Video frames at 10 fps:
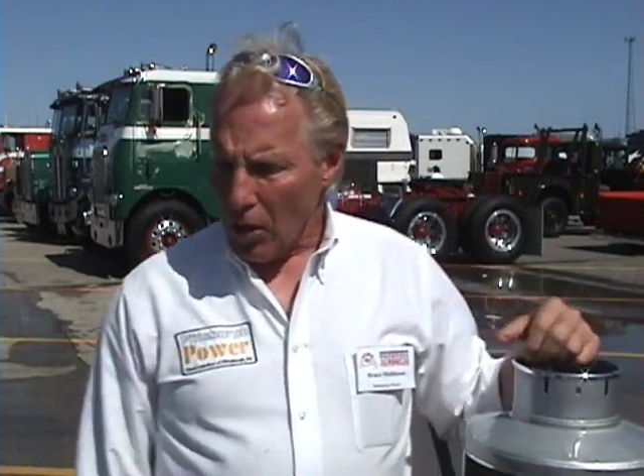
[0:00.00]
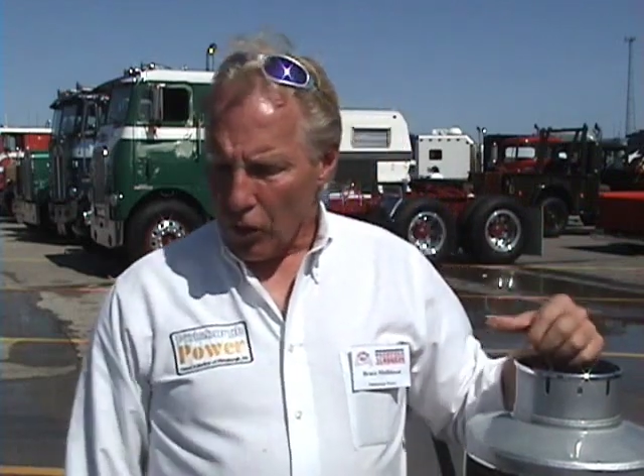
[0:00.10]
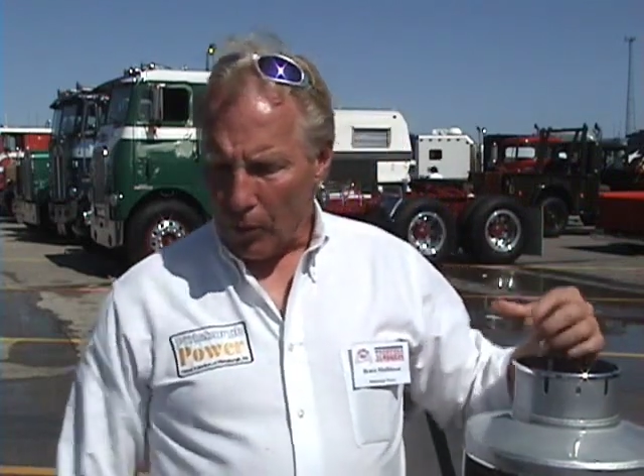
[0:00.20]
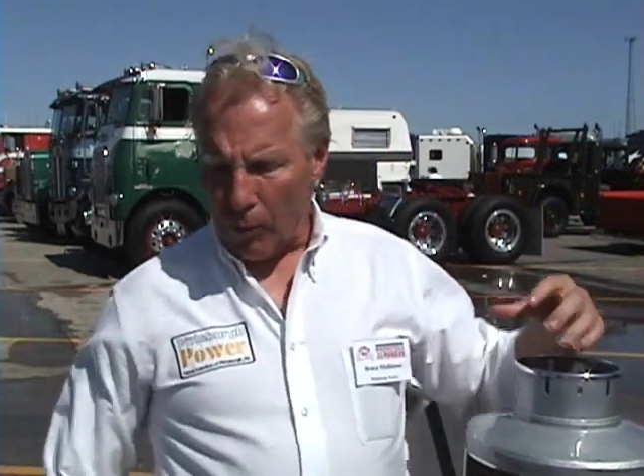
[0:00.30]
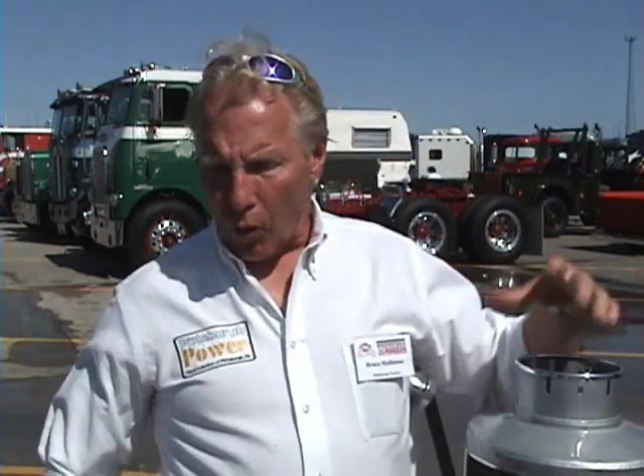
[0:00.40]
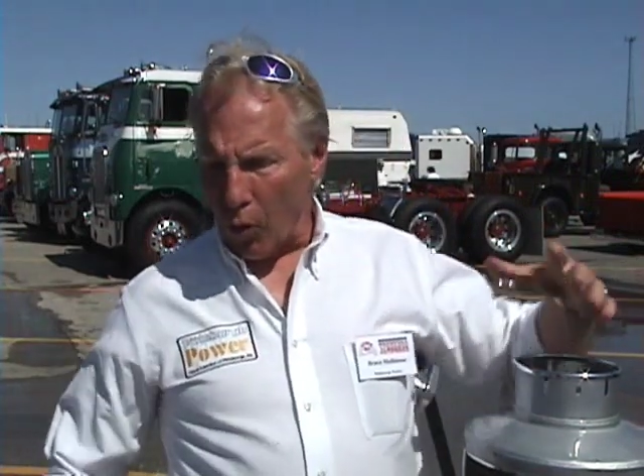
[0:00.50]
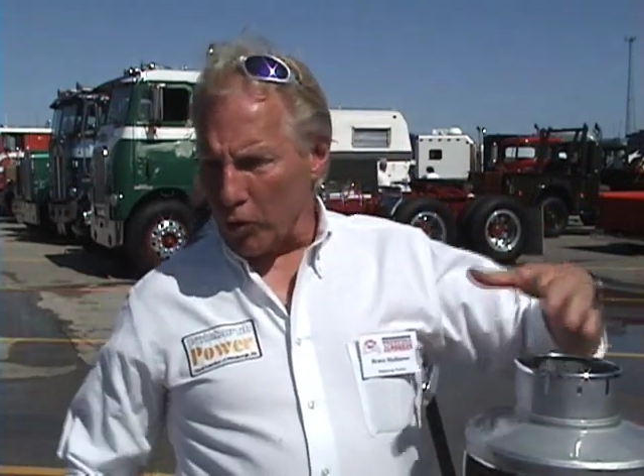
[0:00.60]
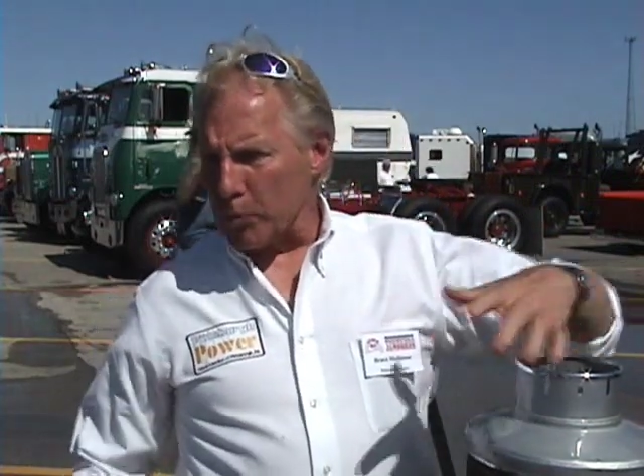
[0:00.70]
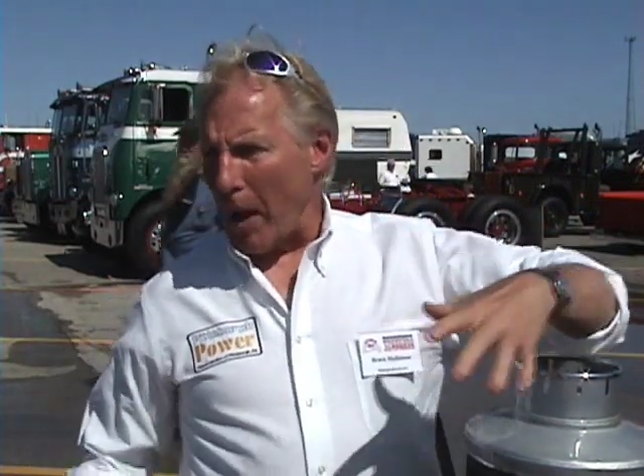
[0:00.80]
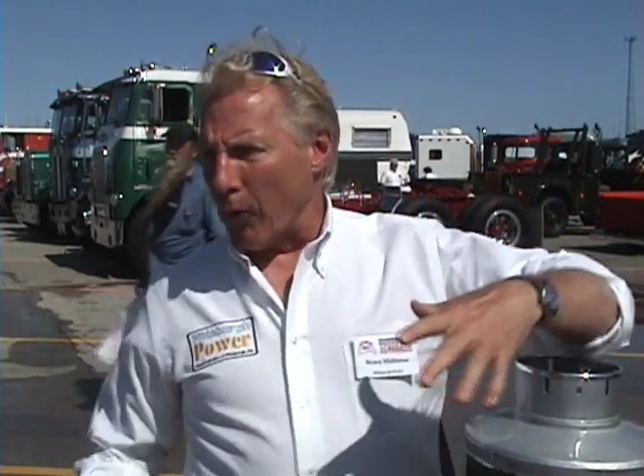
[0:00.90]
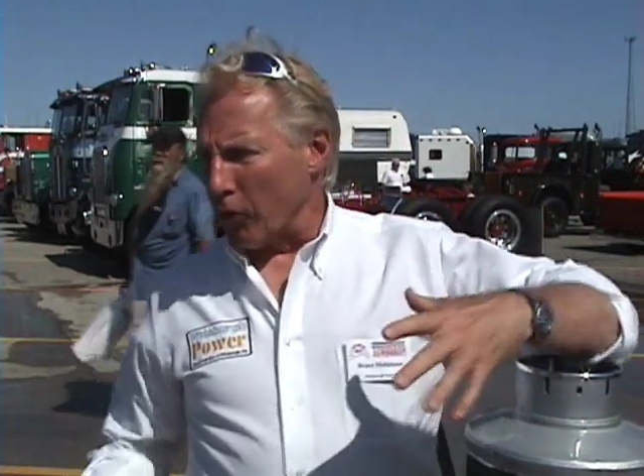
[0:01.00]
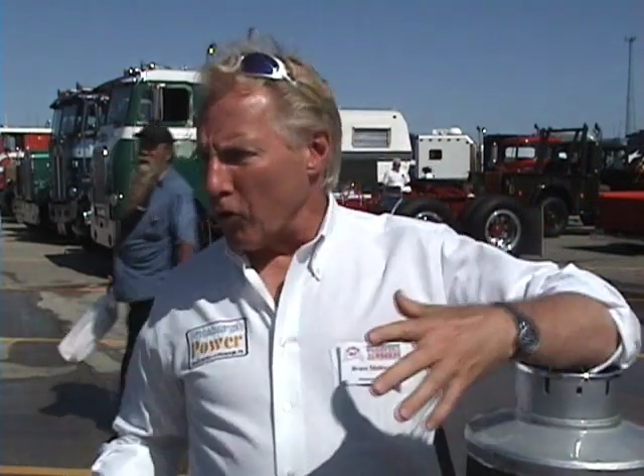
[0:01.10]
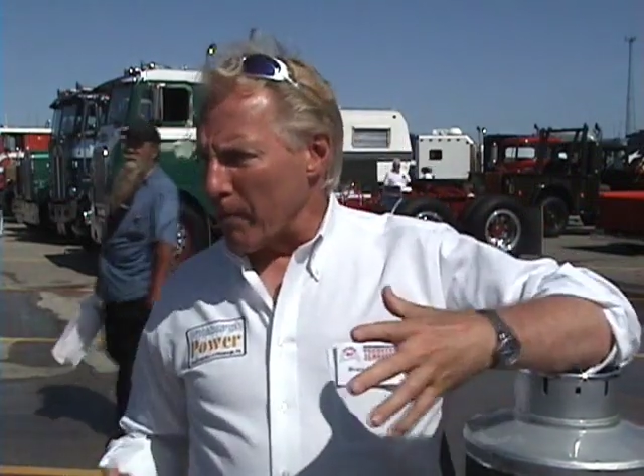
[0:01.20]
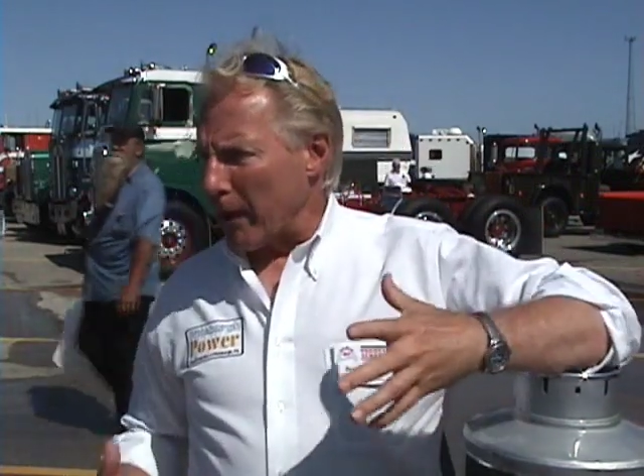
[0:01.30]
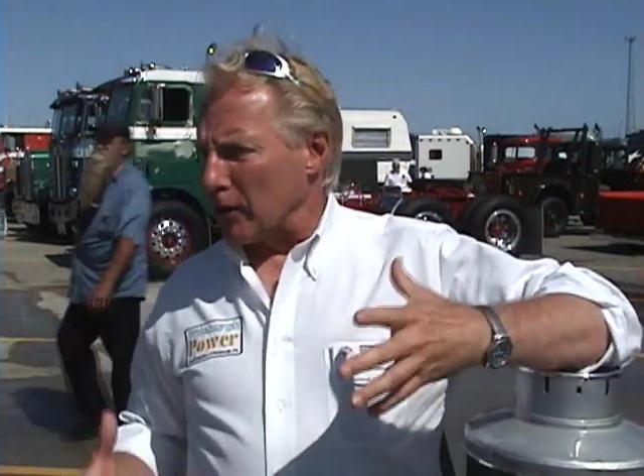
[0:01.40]
And the more horsepower
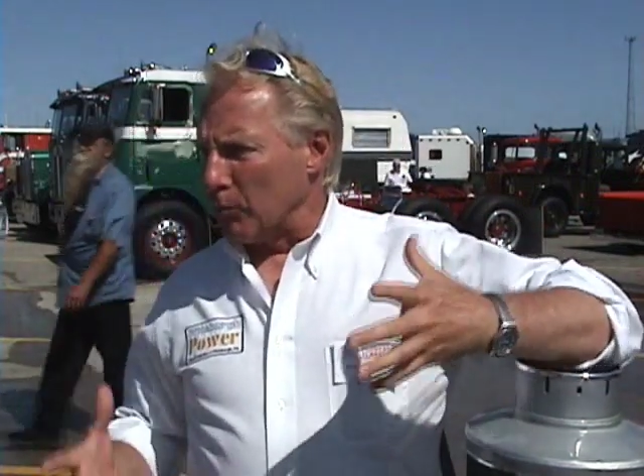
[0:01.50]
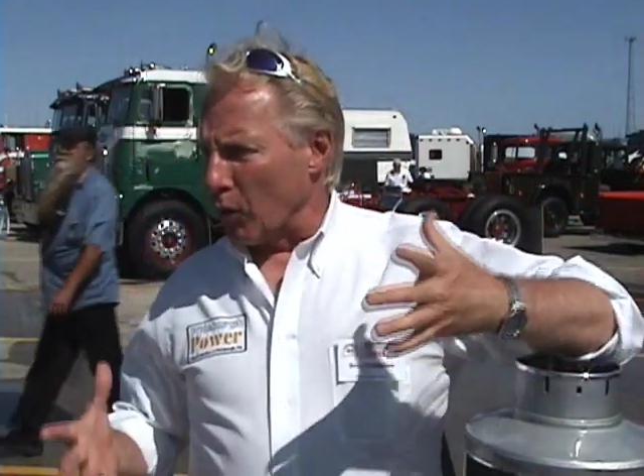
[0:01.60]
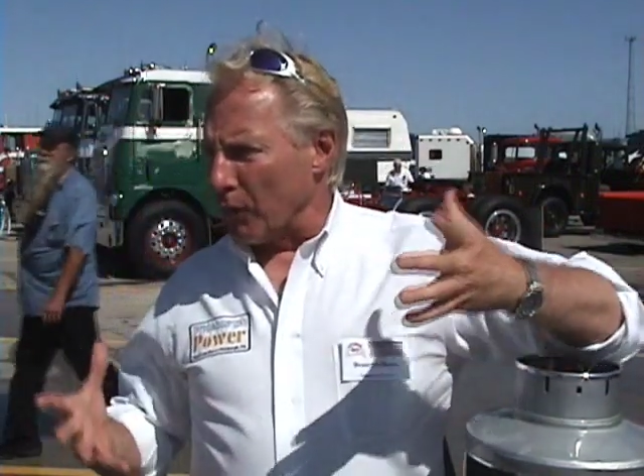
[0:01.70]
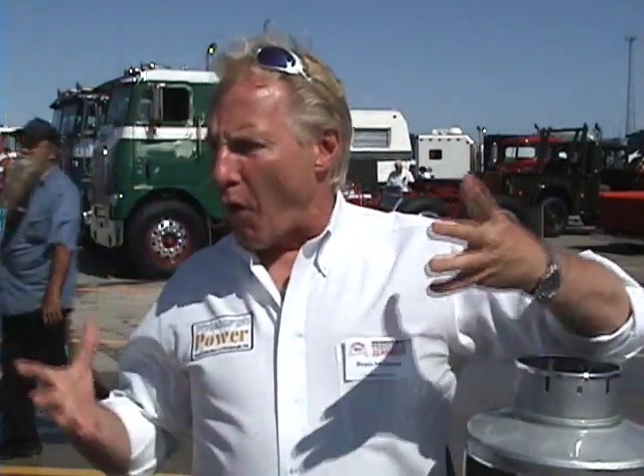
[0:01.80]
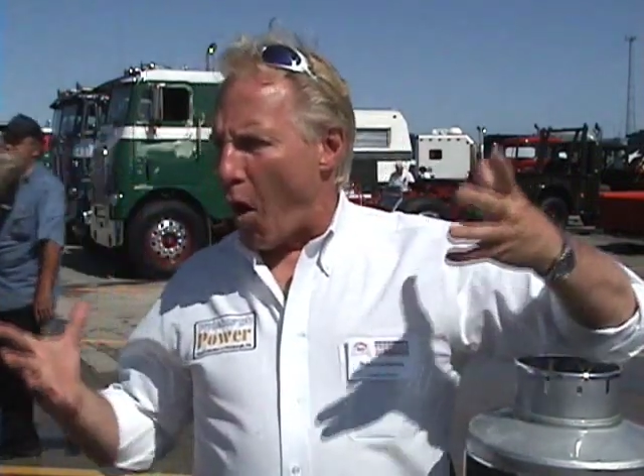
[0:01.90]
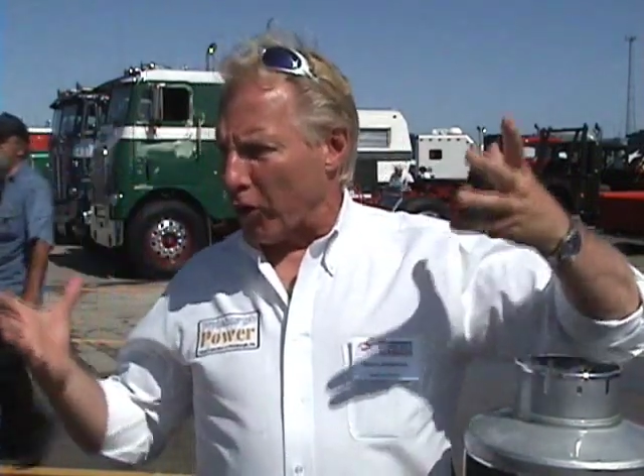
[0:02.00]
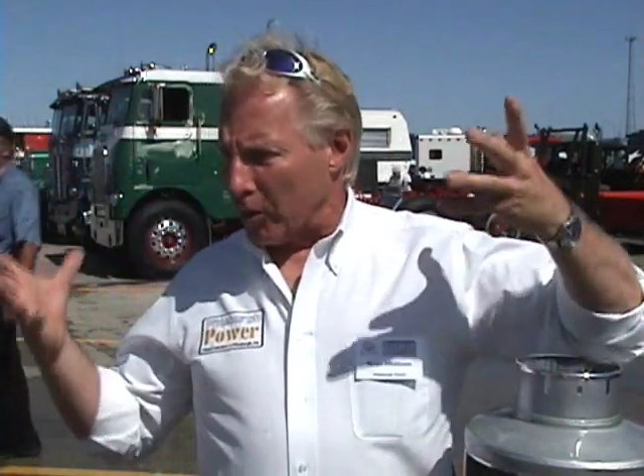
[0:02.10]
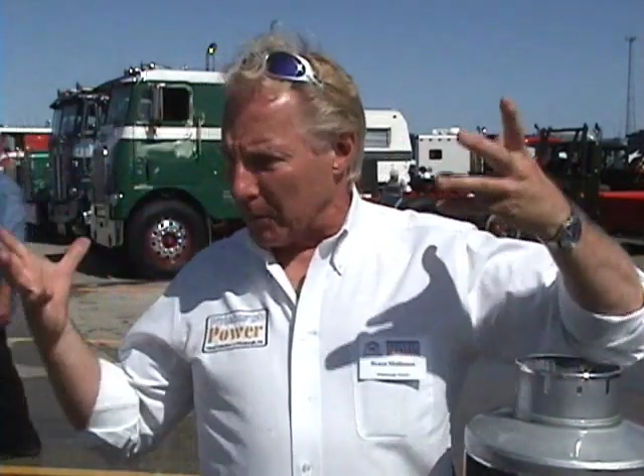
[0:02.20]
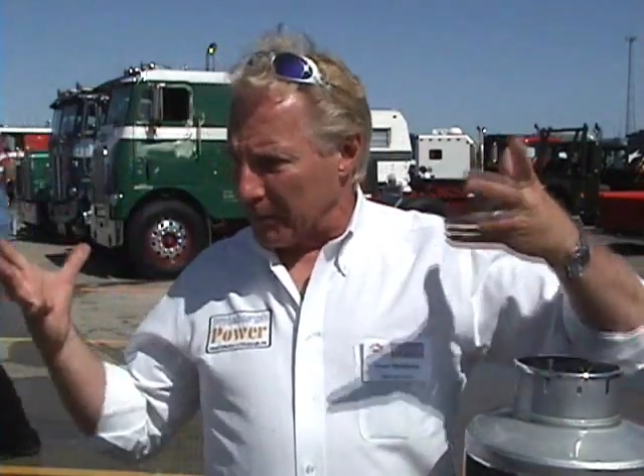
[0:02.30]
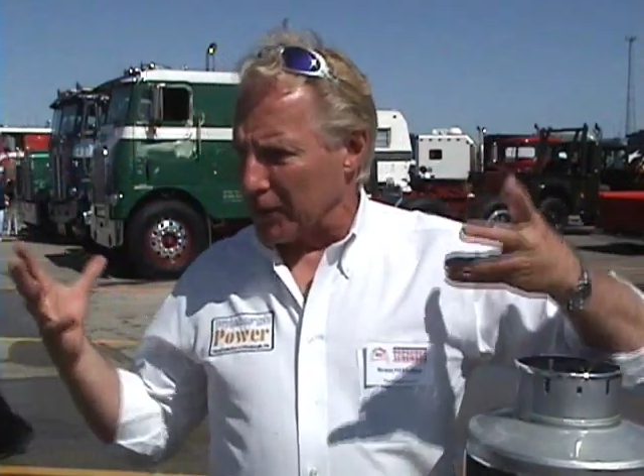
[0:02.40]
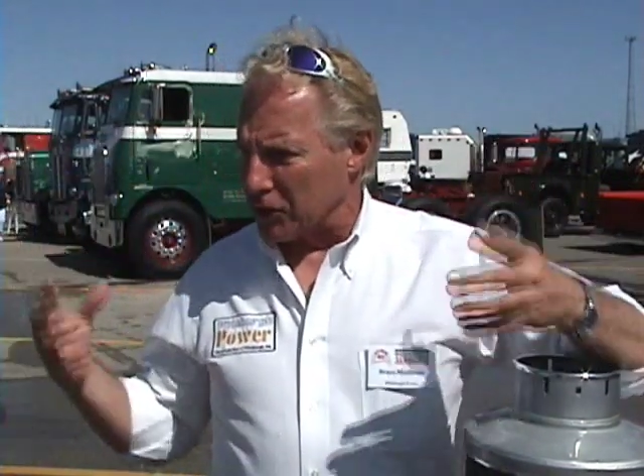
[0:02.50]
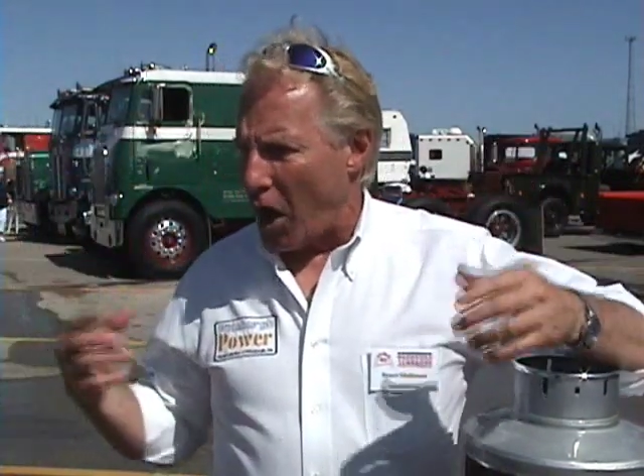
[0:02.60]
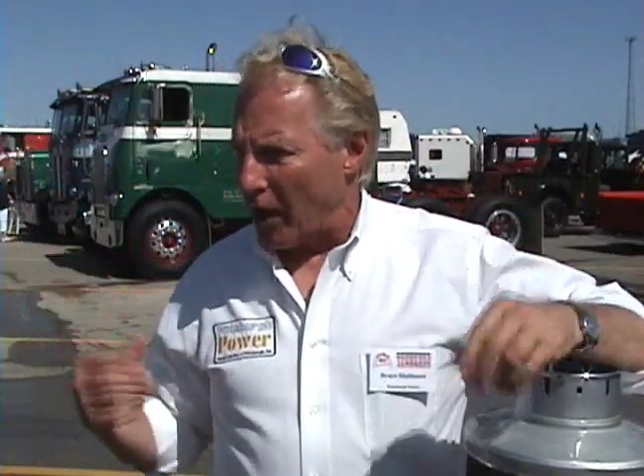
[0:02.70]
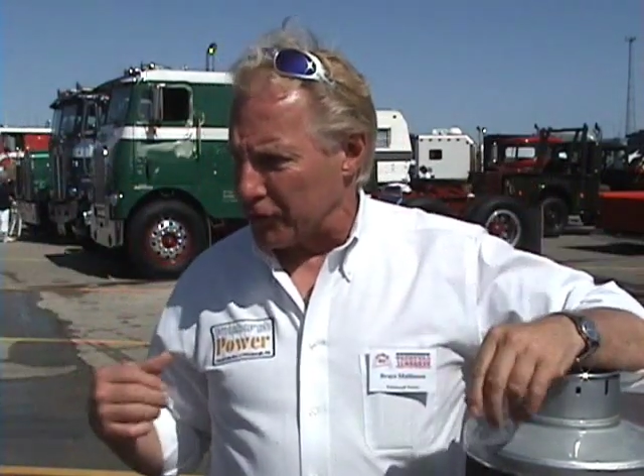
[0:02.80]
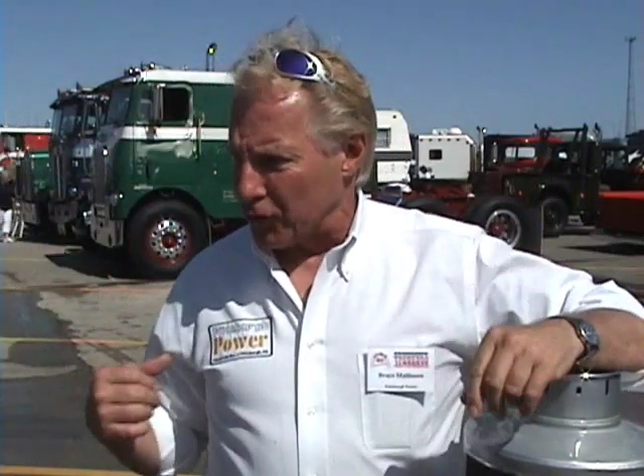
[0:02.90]
you make, the more volume of
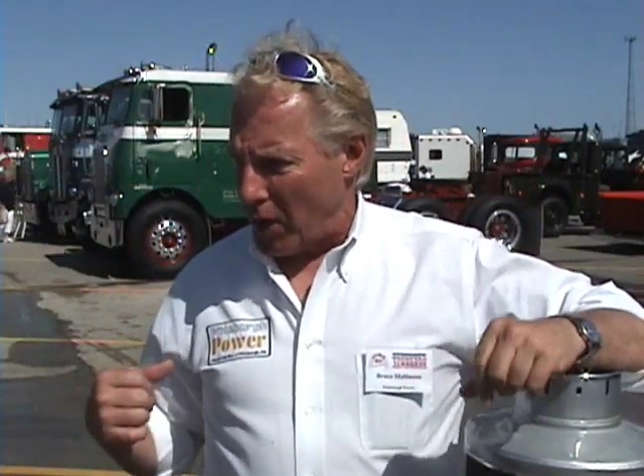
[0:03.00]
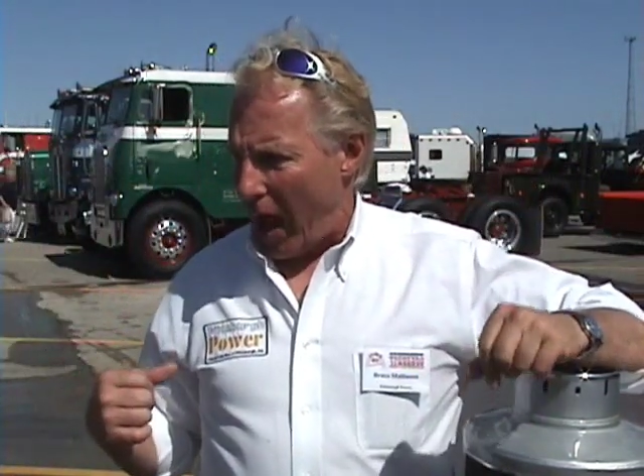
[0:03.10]
exhaust you